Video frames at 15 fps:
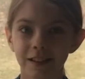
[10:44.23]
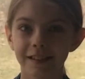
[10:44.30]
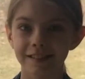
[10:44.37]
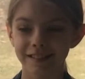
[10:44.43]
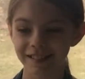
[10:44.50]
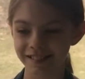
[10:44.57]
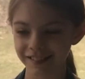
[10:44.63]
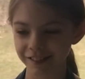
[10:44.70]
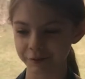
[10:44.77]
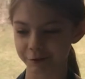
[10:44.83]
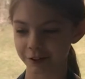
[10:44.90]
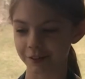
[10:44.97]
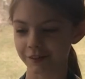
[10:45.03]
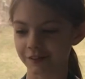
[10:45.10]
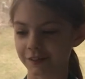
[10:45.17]
Since this one
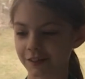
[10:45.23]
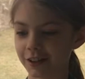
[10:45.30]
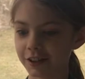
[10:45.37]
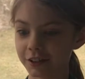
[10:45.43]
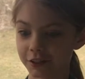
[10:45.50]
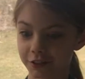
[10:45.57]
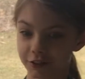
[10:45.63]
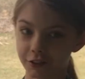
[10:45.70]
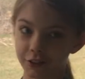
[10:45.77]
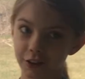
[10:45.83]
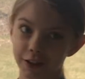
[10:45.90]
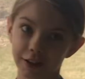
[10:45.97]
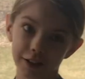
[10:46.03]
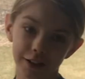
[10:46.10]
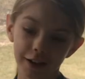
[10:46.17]
is done
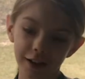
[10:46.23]
early,